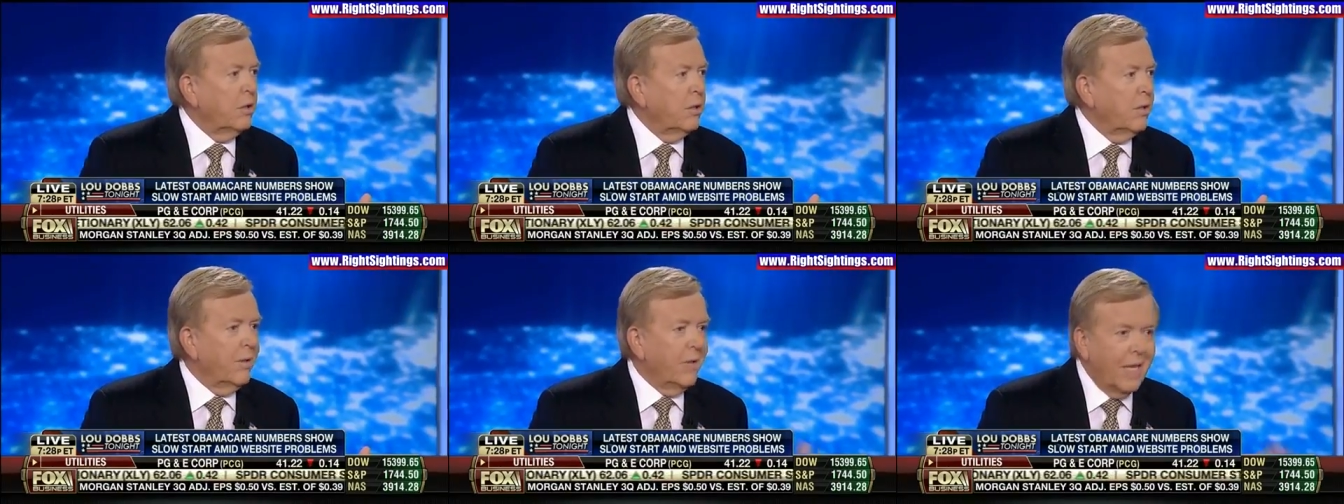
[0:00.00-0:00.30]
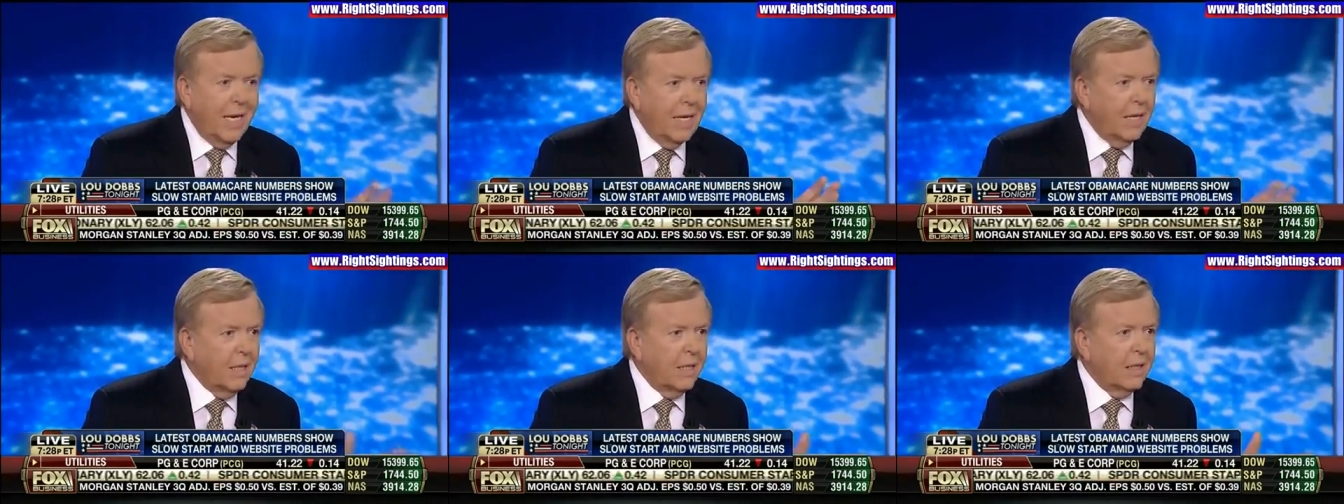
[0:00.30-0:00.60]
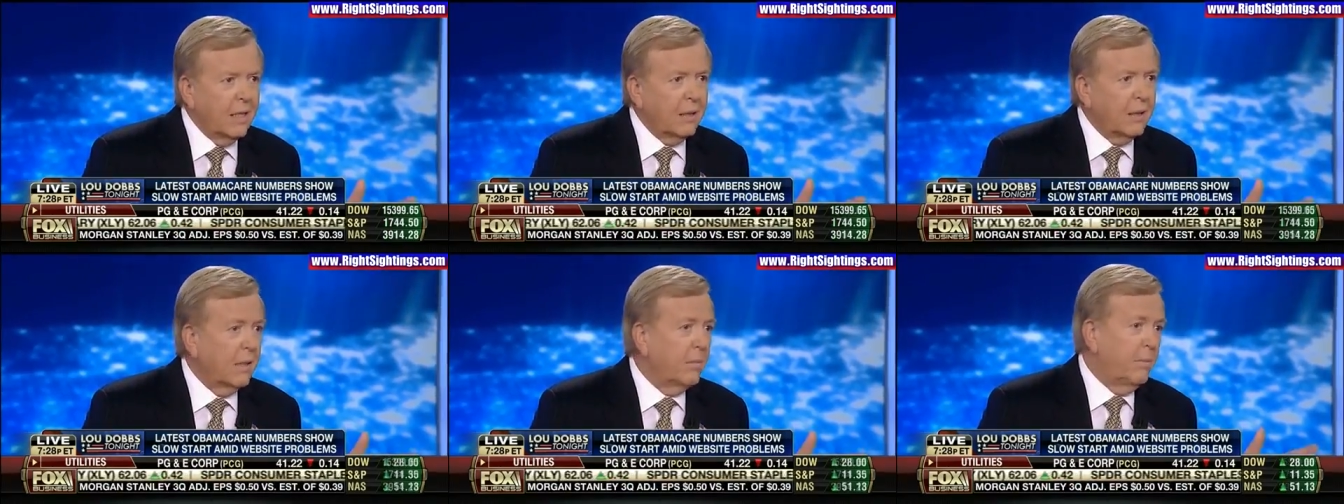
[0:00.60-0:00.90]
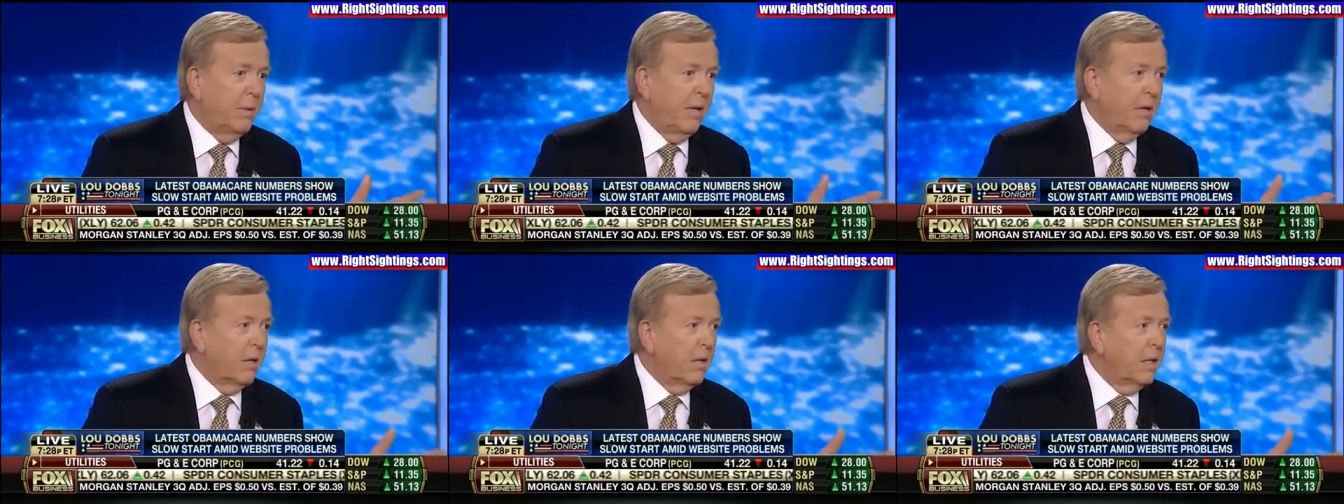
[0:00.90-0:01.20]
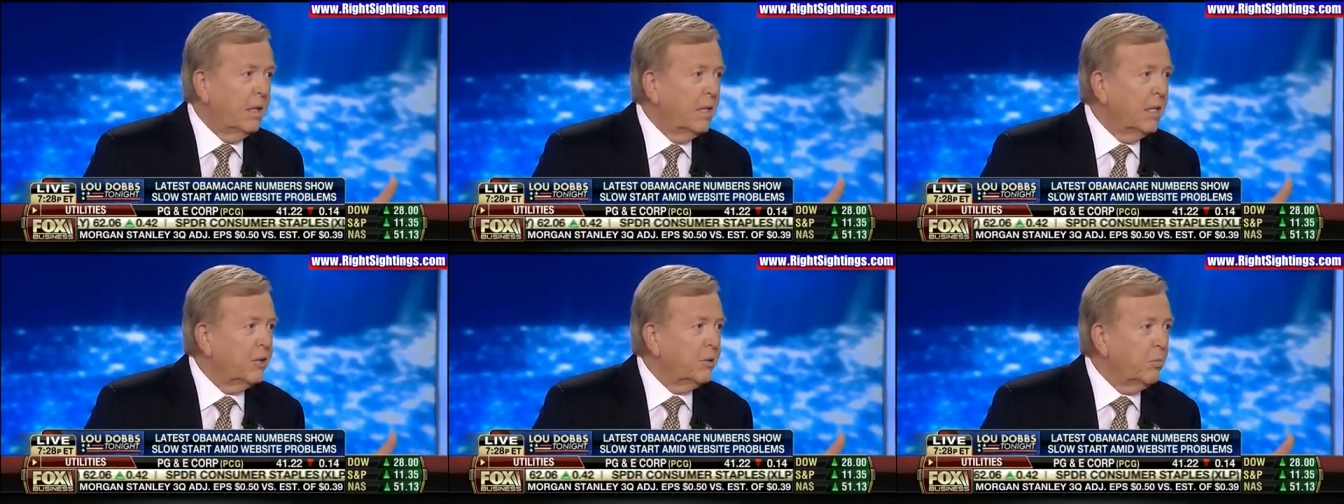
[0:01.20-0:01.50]
That it
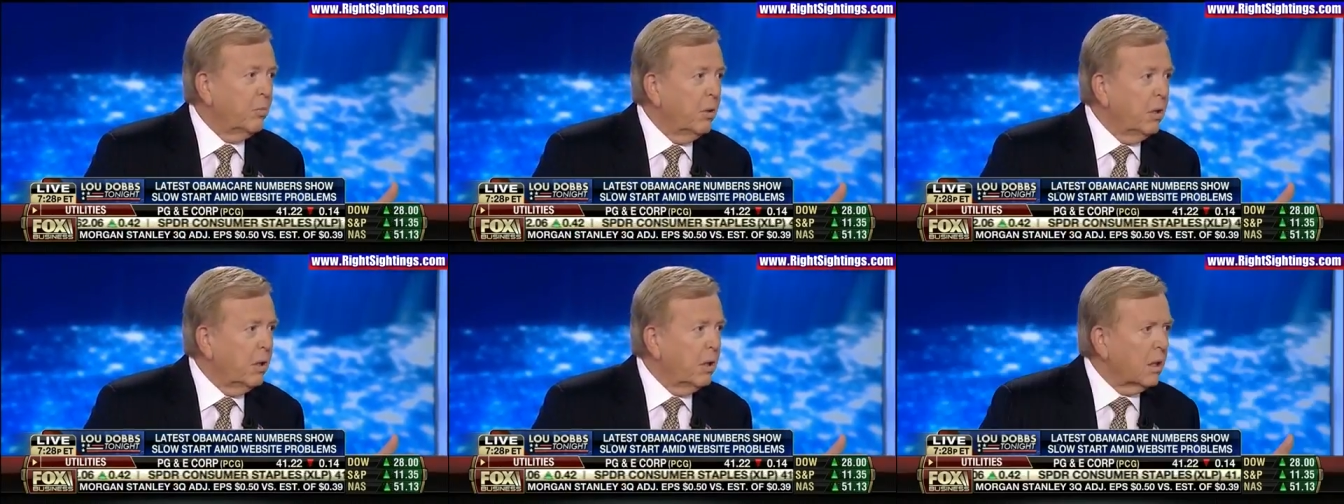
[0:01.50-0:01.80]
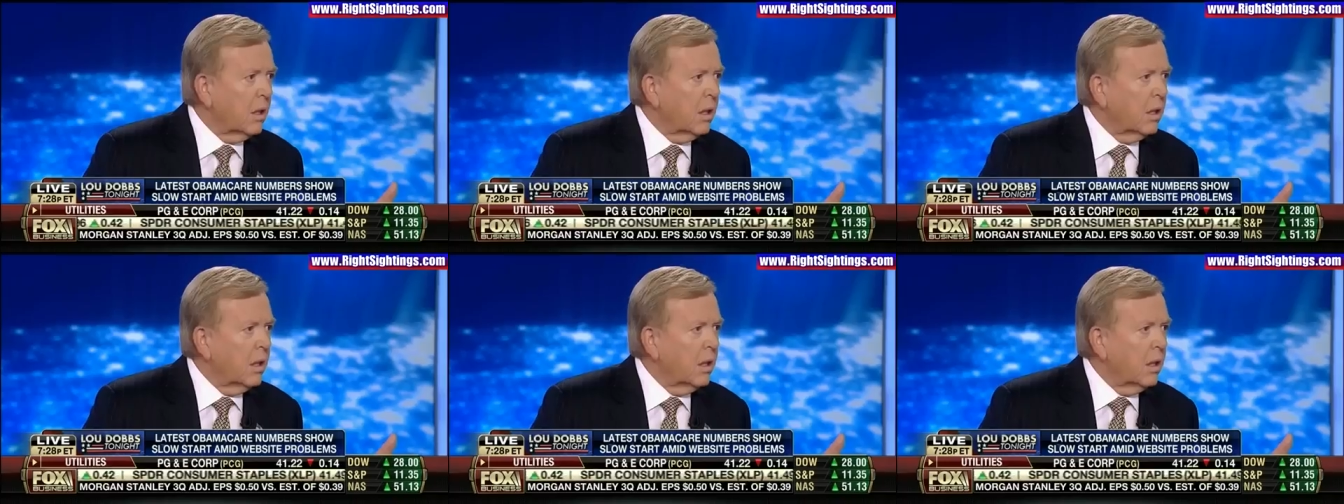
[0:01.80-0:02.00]
apparently does brilliantly.